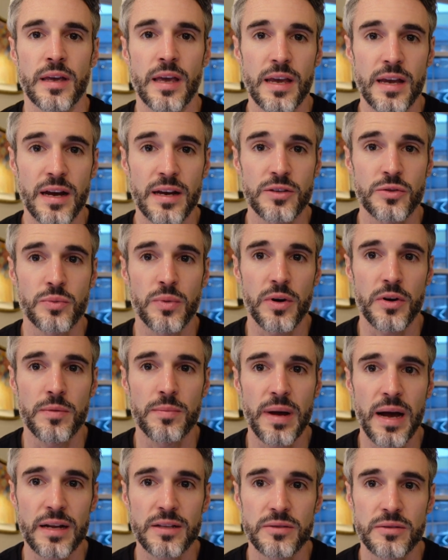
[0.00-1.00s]
Hey guys,
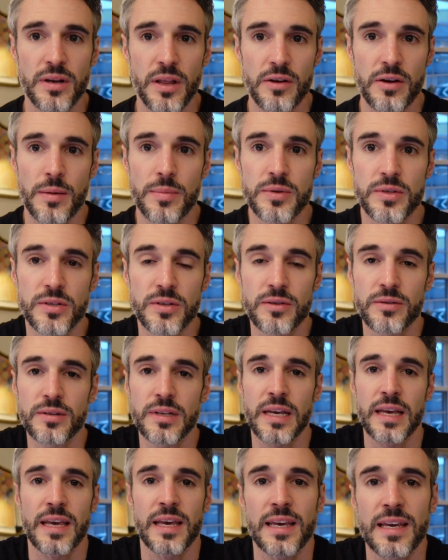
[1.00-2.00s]
welcome back to another episode.
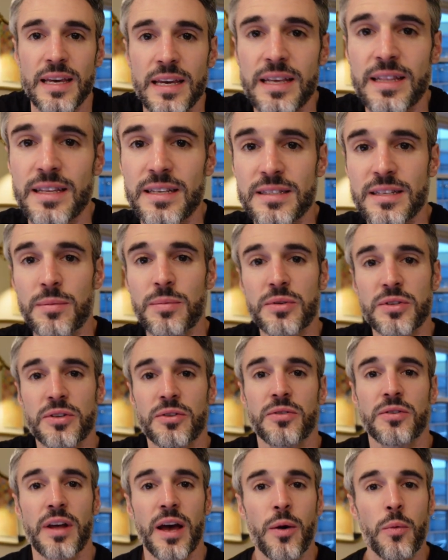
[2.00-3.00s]
In this
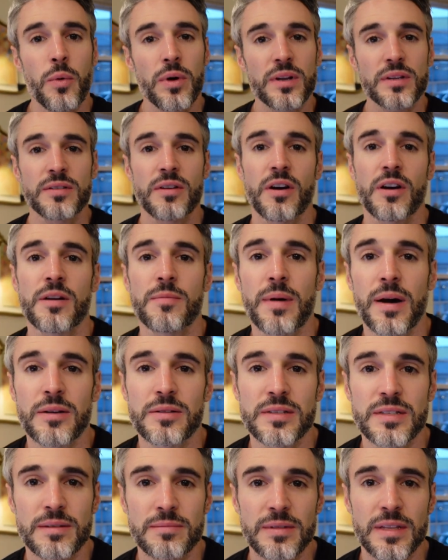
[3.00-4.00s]
episode, I want to talk
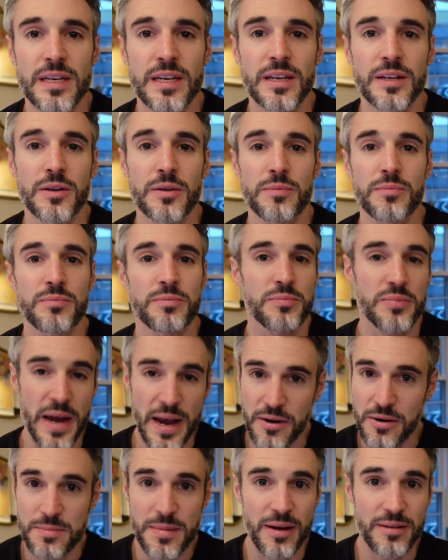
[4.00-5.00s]
about something
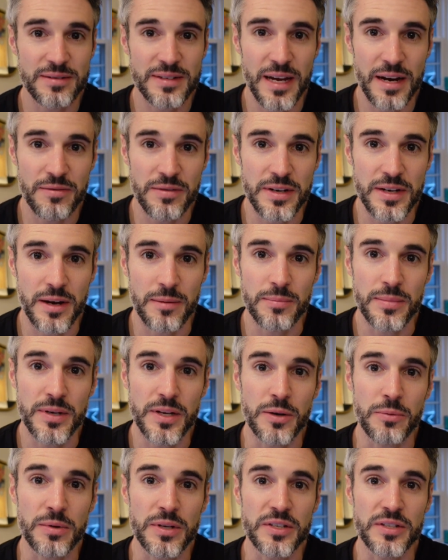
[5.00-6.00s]
paramount to every
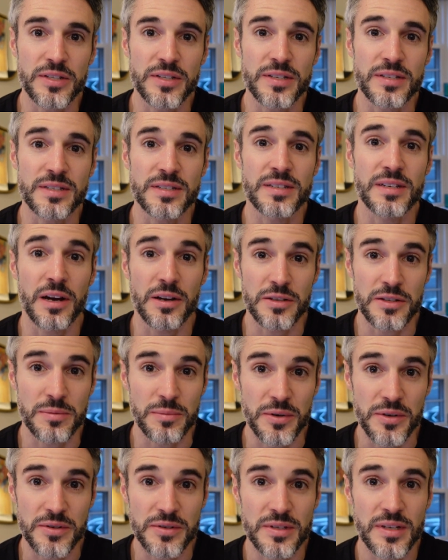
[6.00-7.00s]
company, which is
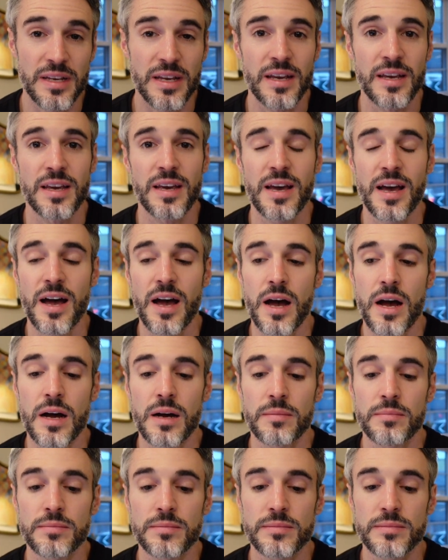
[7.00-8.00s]
customers.
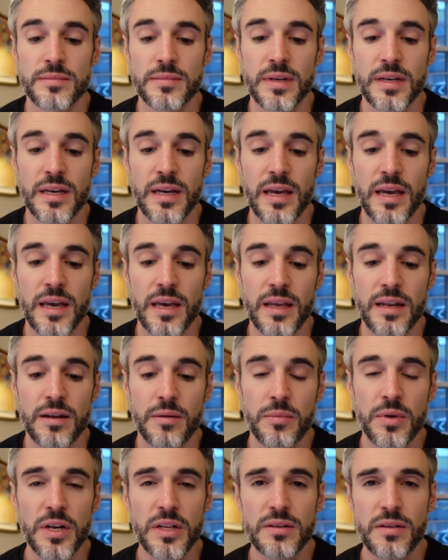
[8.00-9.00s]
And I'm
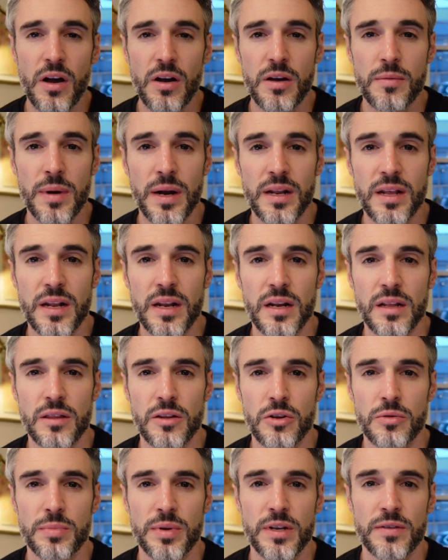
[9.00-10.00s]
going to talk about it in a
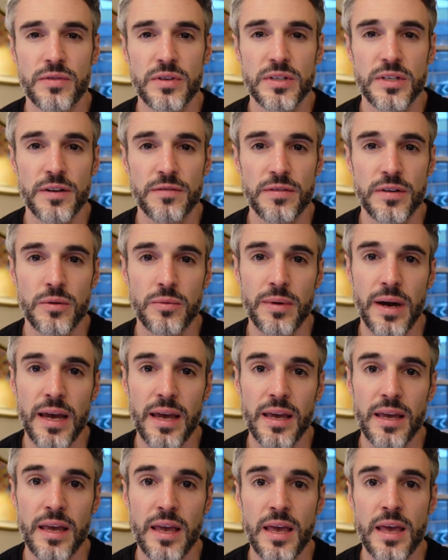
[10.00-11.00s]
little bit of a different
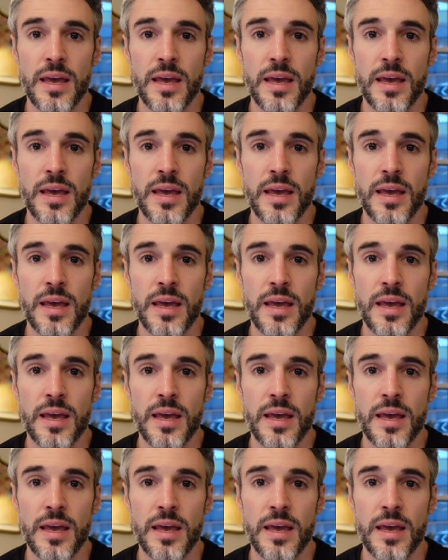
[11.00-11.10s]
way.